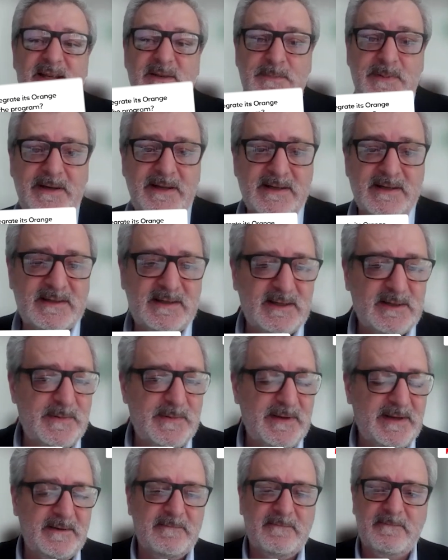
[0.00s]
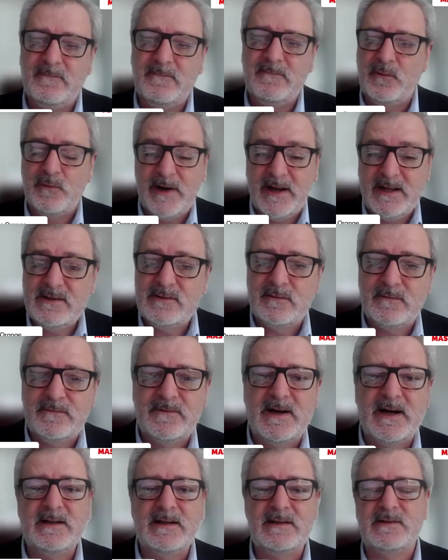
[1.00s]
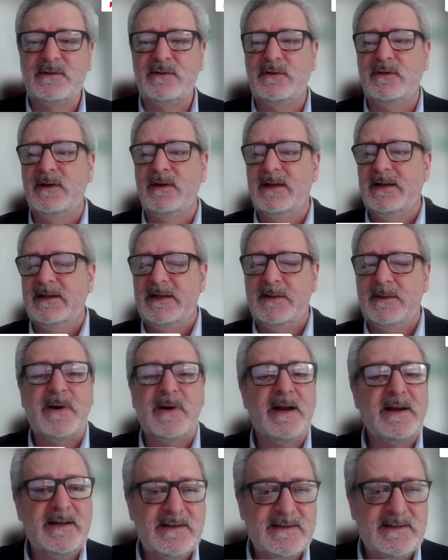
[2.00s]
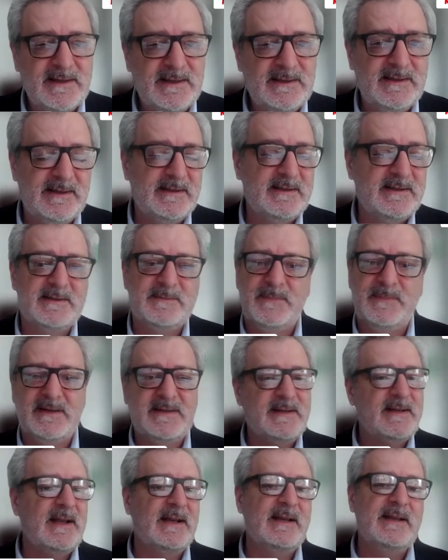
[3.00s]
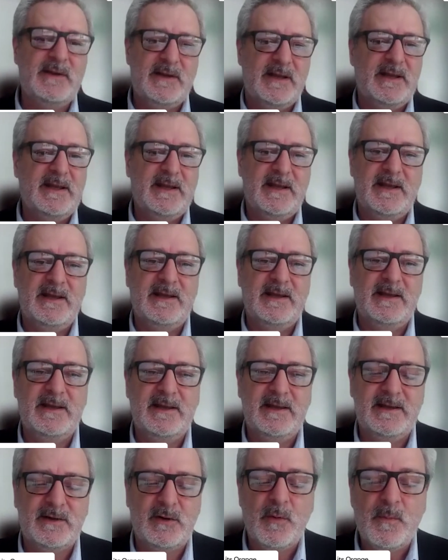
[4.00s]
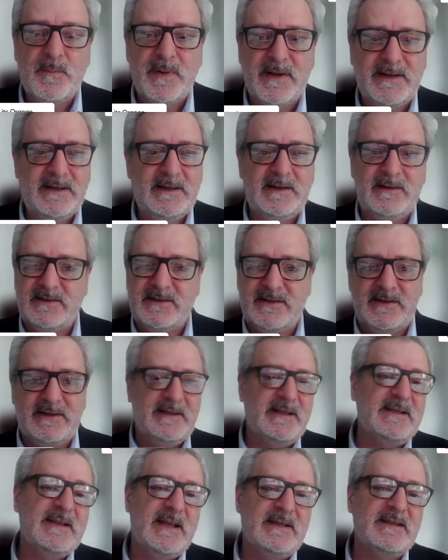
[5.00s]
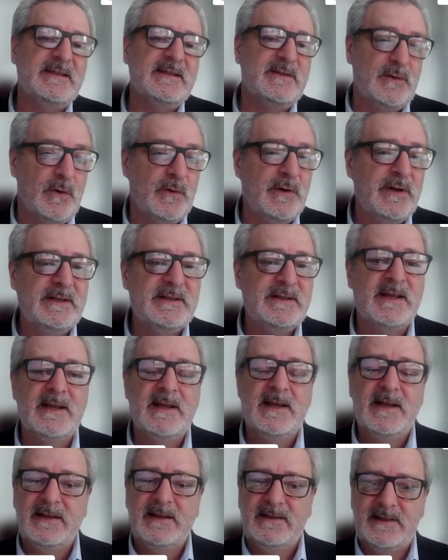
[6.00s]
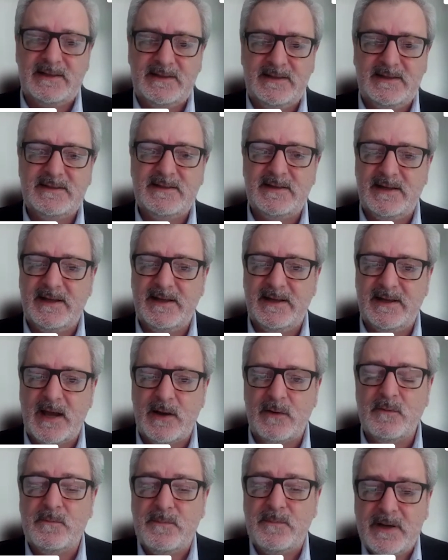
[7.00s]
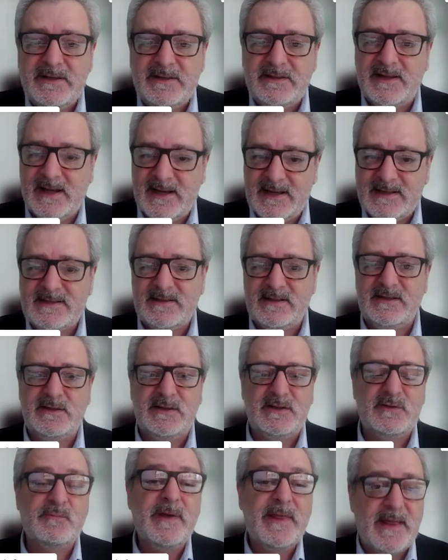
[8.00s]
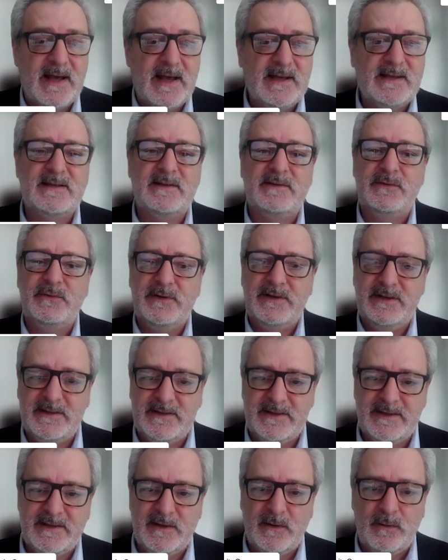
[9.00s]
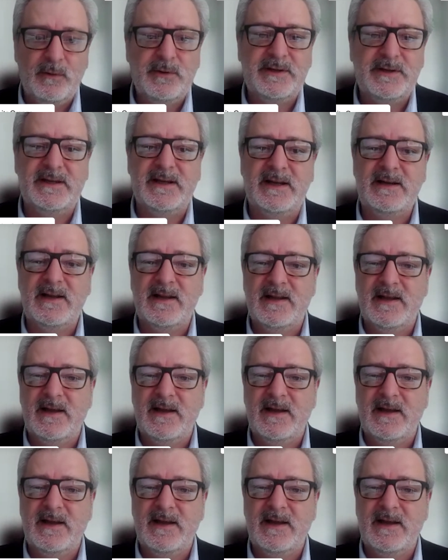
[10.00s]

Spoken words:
experience has been great so far. So the partnership is basically a company, in this case it's Orange, that is accompanying us, is with us during the whole year.